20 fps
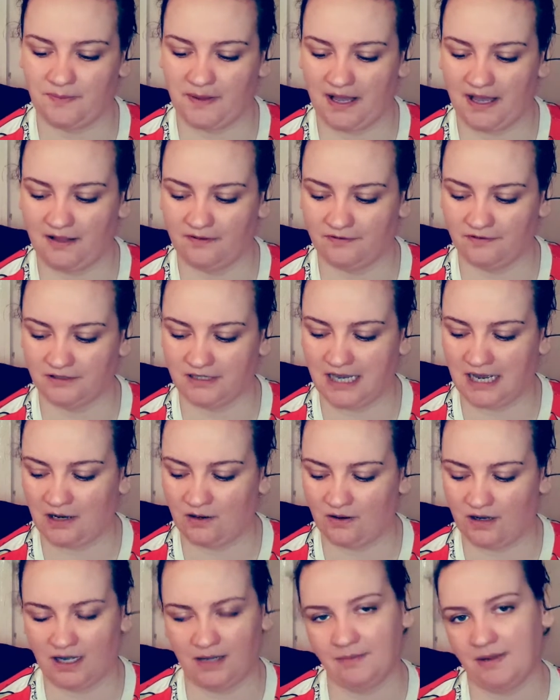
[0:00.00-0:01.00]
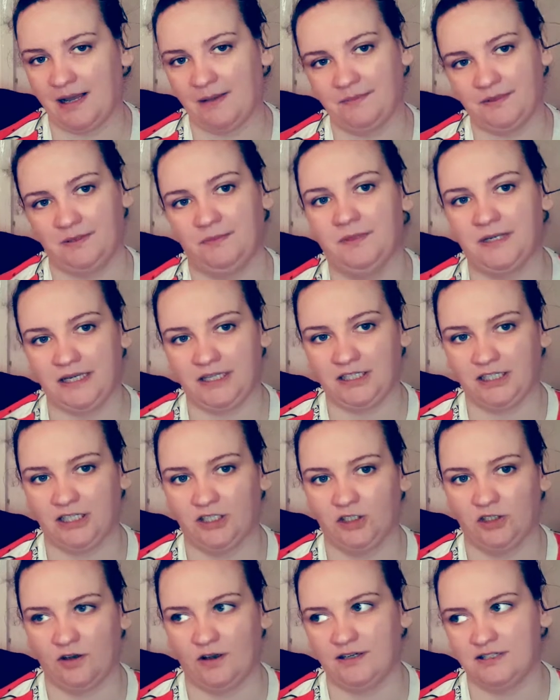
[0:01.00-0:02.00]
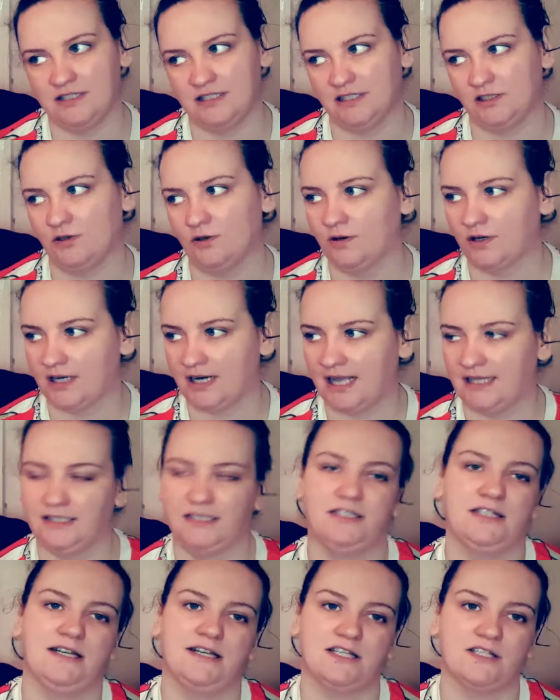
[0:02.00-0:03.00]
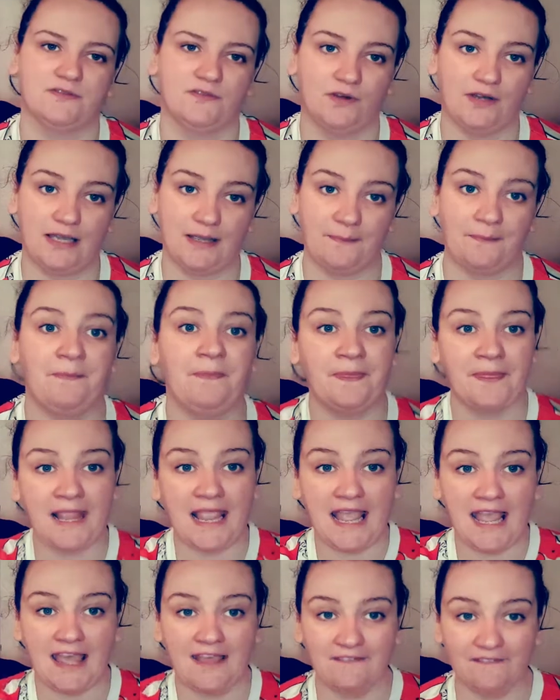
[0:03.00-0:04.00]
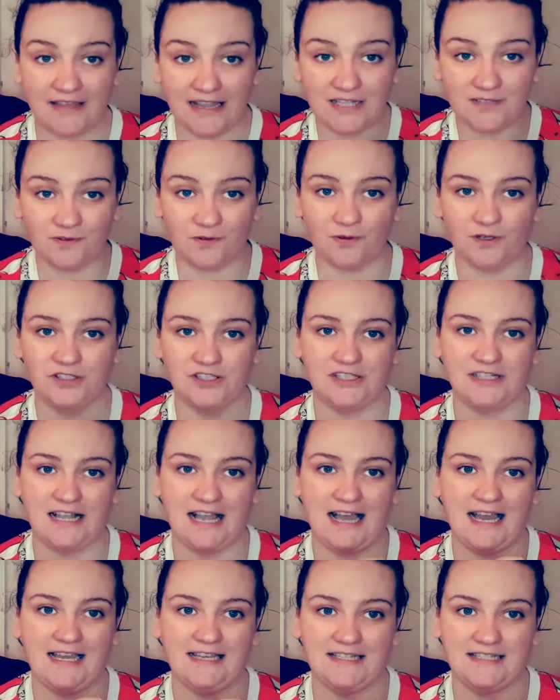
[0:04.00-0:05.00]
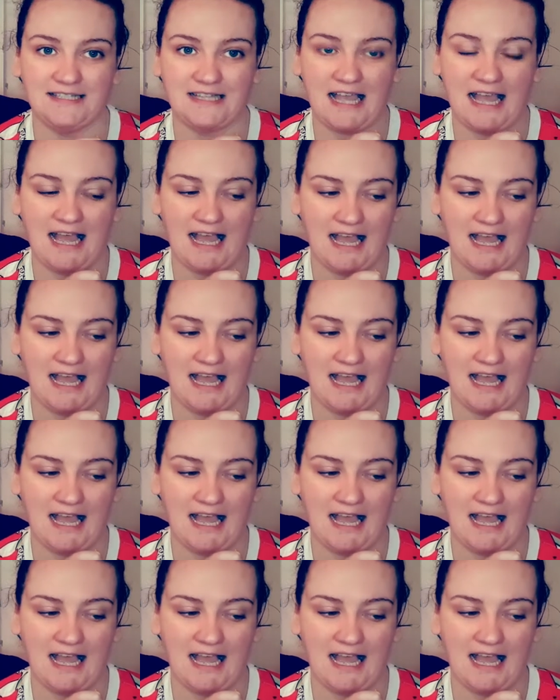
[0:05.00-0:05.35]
But for now I'm happy being keto and still cooking other dinners for him. Thanks for watching, guys.